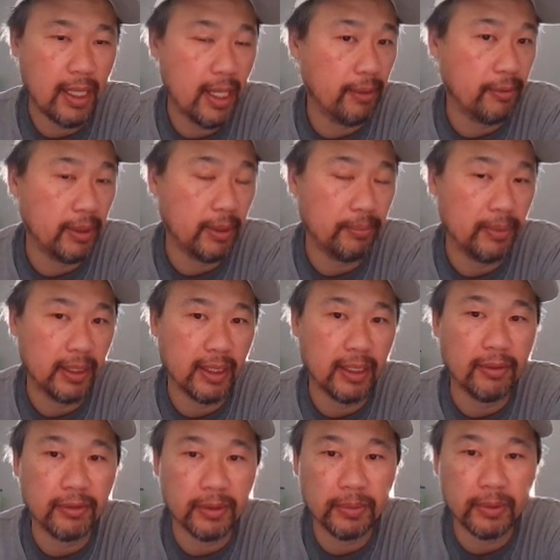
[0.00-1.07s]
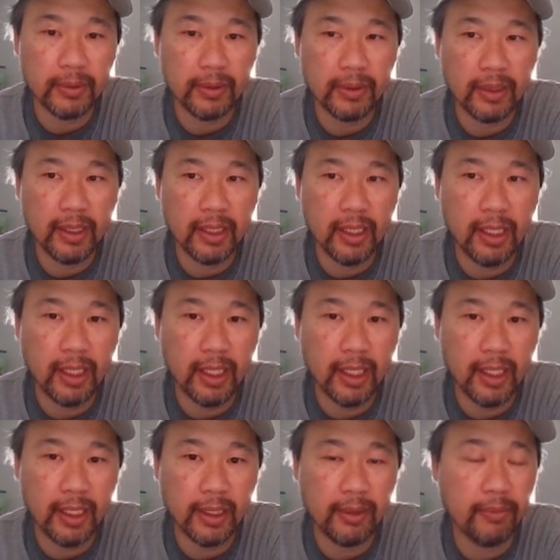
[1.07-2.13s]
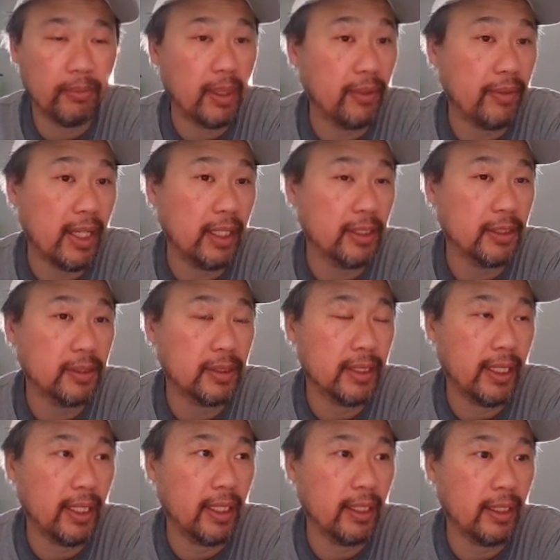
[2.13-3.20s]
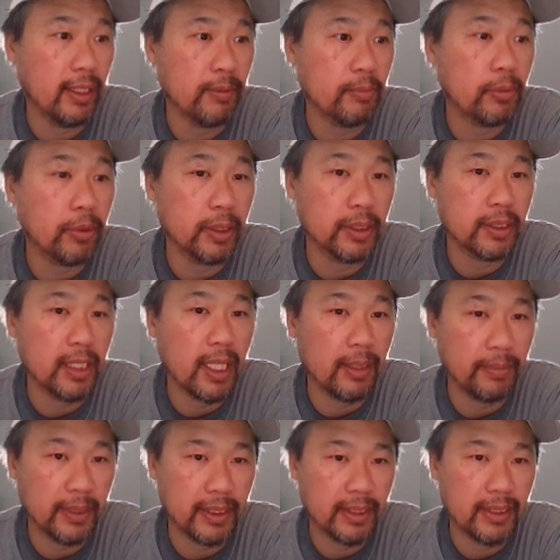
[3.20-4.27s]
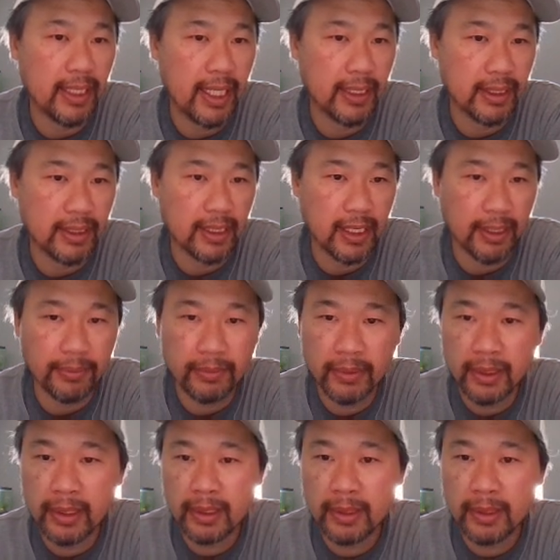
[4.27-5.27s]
I would be comfortable on my values and important topics at the time.